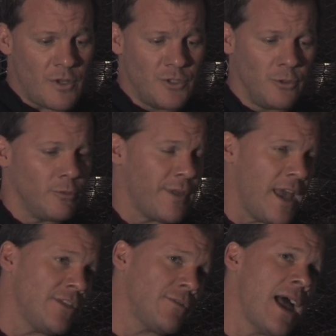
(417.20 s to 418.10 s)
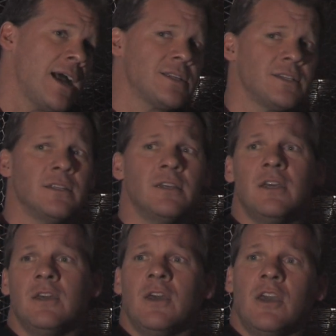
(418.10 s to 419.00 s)
toured with Anthrax and,
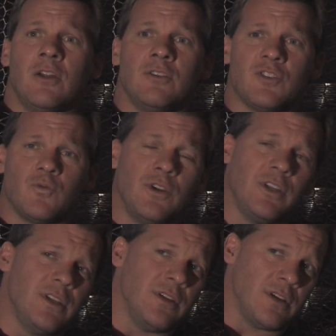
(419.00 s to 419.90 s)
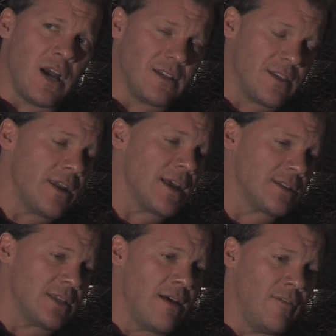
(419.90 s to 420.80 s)
you know, just really got to the
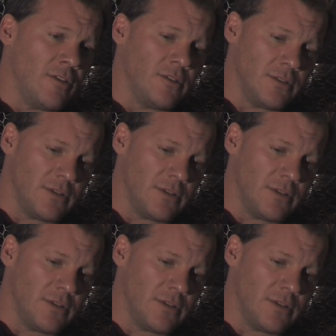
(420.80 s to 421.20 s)
next level